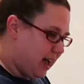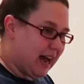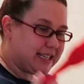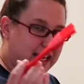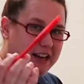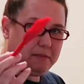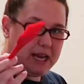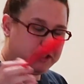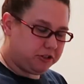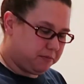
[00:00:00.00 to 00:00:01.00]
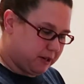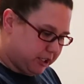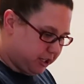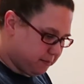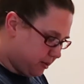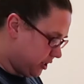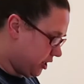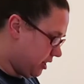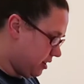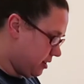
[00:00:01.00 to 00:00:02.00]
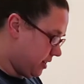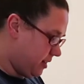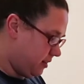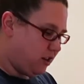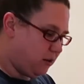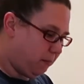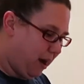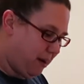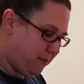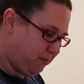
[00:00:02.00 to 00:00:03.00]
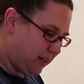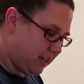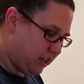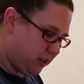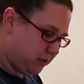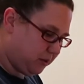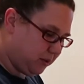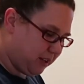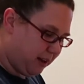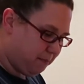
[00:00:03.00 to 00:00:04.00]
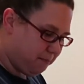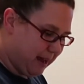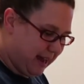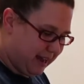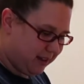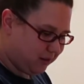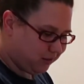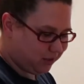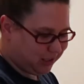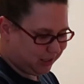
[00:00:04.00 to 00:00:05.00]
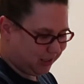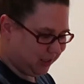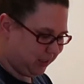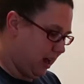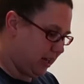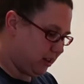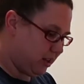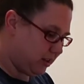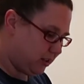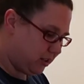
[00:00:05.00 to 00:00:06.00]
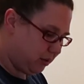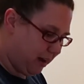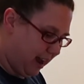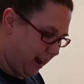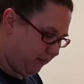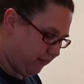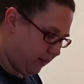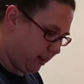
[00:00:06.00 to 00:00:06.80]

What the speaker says: I take a pastry brush and brush it on. You'll probably use about 1/3 to 1/2 of